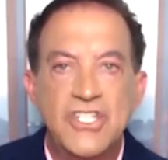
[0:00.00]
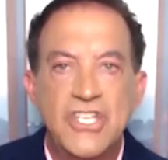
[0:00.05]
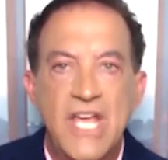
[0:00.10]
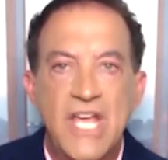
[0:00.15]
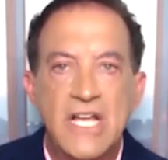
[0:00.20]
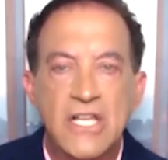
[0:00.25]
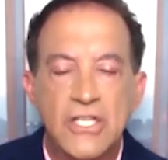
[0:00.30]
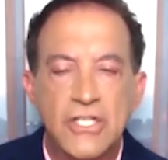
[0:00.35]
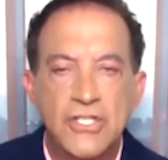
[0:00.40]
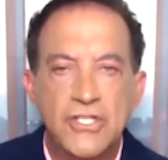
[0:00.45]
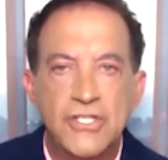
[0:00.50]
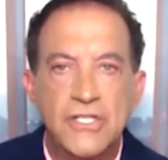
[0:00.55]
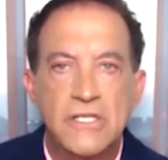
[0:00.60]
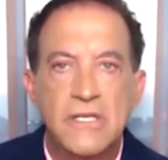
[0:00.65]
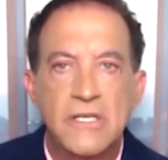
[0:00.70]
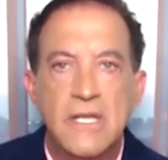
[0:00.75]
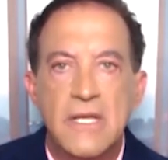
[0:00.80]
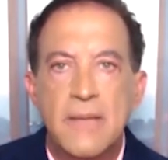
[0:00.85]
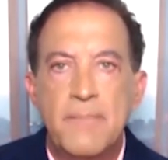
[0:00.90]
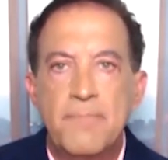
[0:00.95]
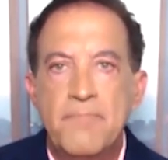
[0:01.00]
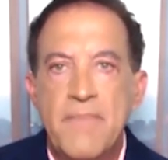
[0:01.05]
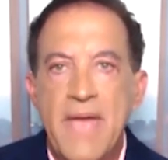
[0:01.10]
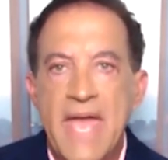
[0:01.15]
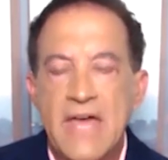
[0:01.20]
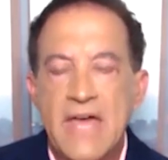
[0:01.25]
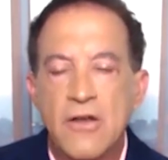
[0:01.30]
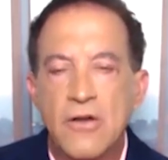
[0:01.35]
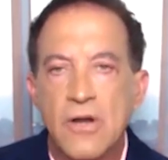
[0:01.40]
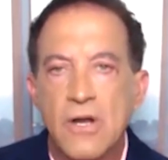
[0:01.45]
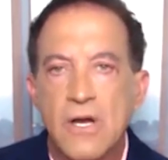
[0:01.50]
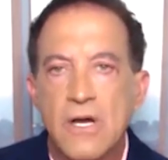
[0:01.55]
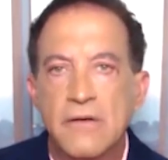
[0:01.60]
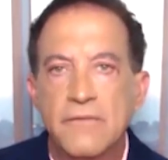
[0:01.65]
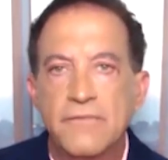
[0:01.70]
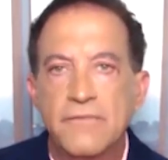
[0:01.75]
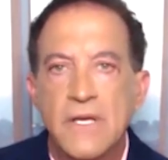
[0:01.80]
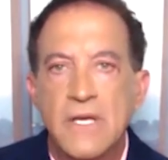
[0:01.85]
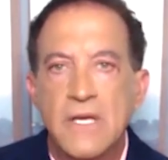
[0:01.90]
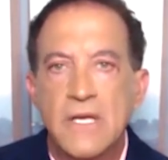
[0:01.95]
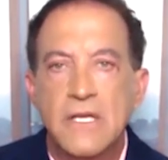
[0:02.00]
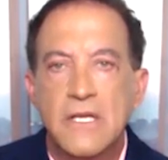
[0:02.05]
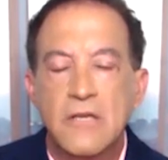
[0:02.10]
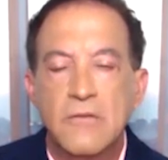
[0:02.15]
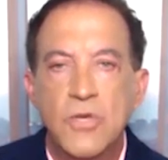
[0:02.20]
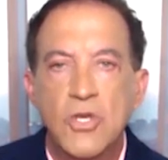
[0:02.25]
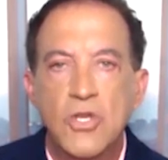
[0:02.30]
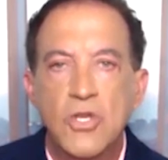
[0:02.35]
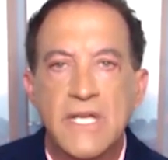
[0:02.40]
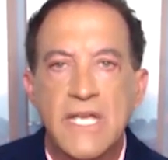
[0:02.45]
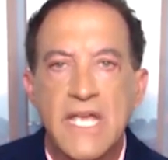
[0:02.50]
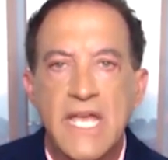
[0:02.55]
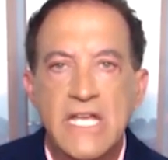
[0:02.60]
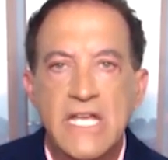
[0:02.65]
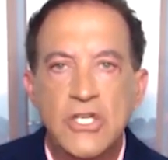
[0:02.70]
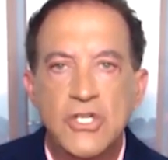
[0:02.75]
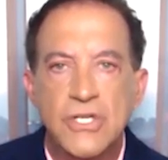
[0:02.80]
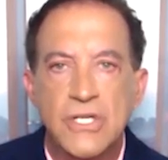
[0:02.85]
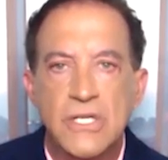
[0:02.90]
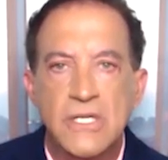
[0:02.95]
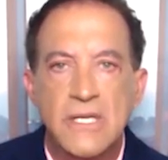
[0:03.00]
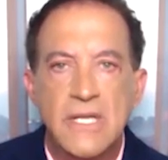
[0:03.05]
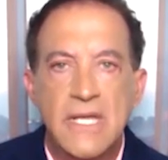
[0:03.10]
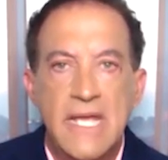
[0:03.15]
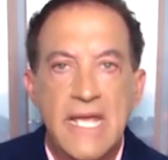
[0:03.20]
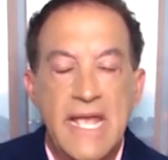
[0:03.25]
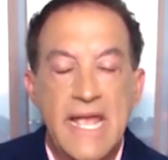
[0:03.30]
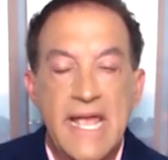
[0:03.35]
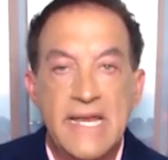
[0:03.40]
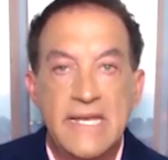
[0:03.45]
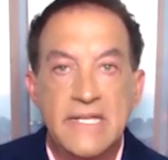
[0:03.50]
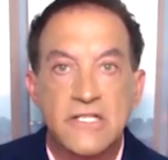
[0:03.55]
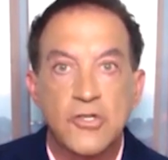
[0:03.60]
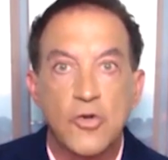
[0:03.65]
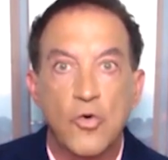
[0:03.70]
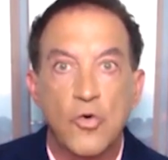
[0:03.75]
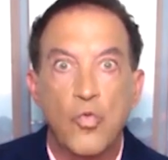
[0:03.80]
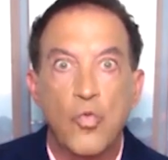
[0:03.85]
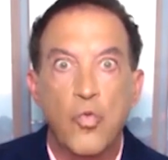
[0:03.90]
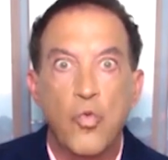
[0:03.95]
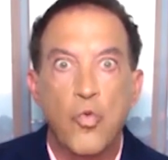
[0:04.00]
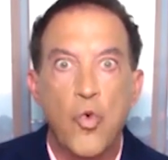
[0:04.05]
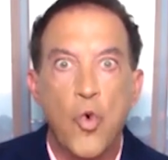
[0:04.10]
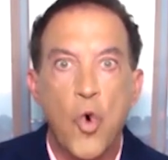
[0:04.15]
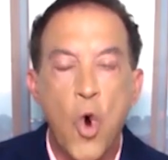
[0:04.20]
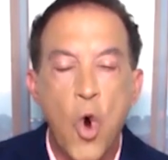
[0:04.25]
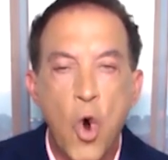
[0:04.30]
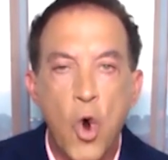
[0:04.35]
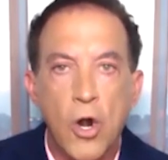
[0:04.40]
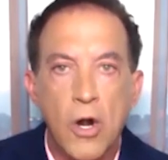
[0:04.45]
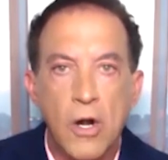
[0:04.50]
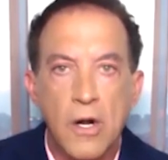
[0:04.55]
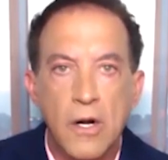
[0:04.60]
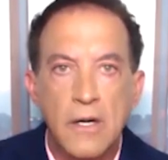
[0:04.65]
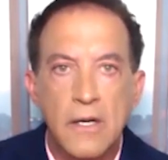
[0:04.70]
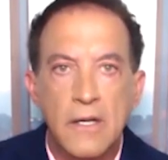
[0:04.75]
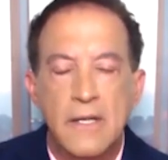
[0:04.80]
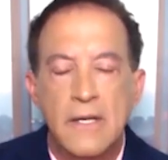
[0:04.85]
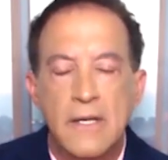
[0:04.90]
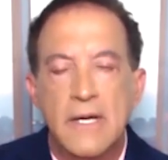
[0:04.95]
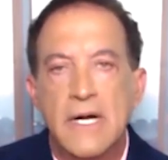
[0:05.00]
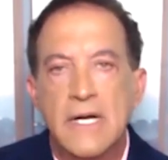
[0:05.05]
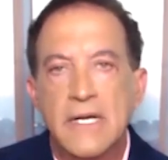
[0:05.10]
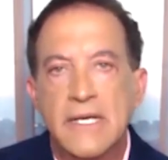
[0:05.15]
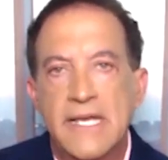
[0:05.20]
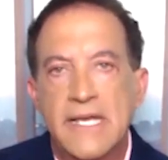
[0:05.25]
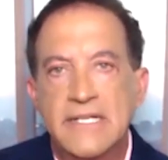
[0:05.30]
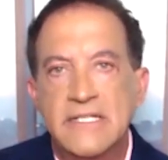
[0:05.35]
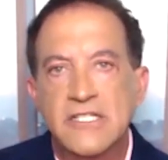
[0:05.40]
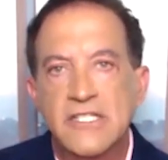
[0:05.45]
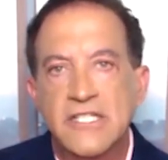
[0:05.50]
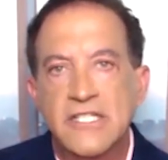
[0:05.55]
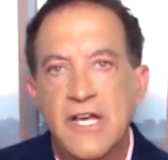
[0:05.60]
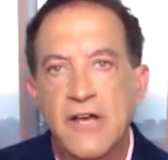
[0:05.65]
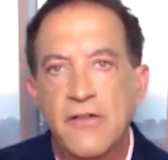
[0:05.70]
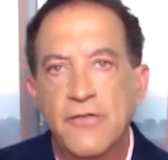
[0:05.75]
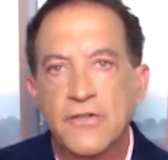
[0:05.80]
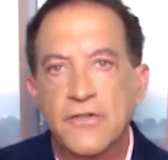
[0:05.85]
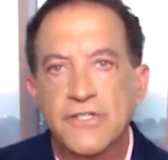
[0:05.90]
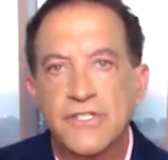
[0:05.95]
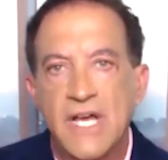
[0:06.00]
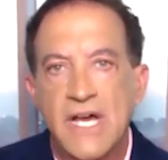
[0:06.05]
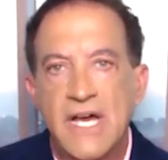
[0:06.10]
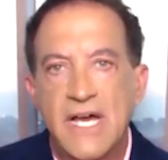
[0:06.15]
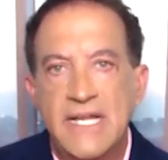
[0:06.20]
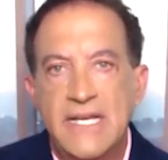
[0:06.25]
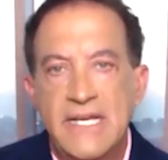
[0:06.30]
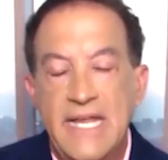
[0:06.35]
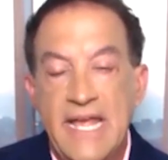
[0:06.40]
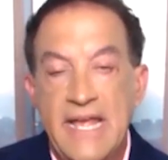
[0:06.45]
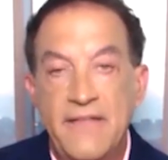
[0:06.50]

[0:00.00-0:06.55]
intelligent manner of communication, and it's a war against the other side.